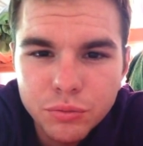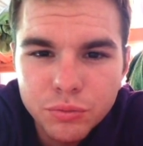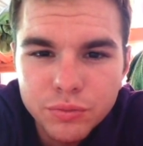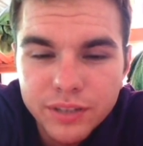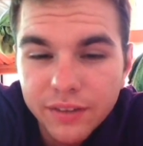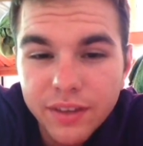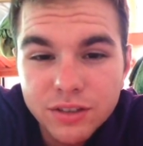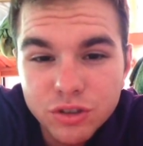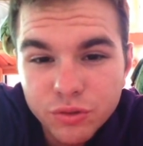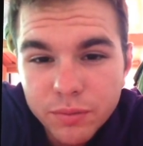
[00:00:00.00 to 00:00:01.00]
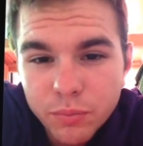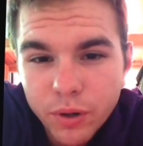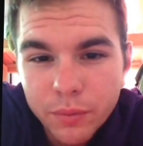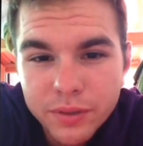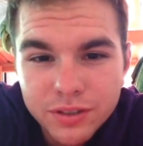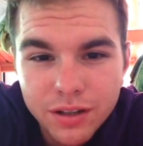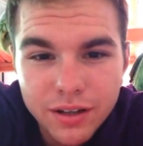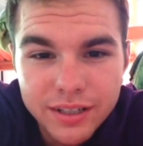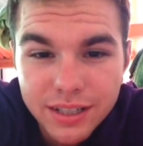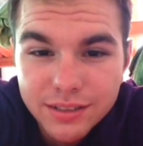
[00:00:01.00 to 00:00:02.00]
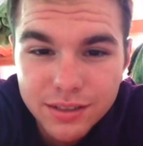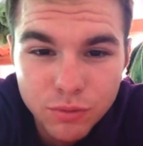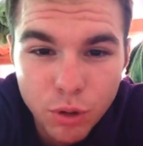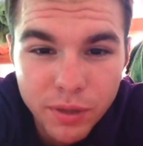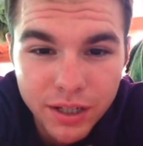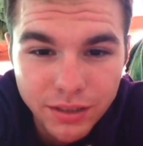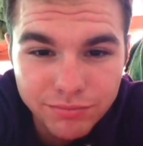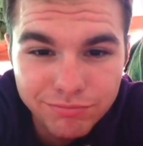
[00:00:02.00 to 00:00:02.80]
down that strip where we saw a dancing robot.